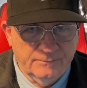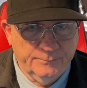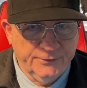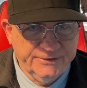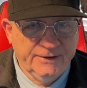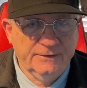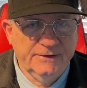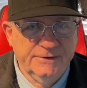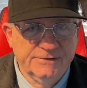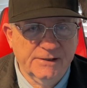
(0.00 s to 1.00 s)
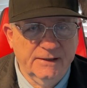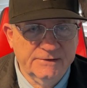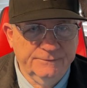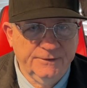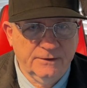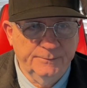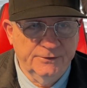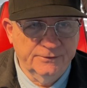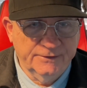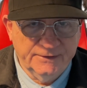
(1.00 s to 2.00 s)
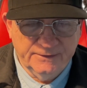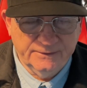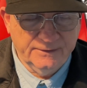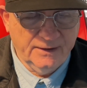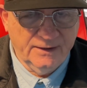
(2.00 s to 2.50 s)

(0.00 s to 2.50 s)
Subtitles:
particularly the scientific community.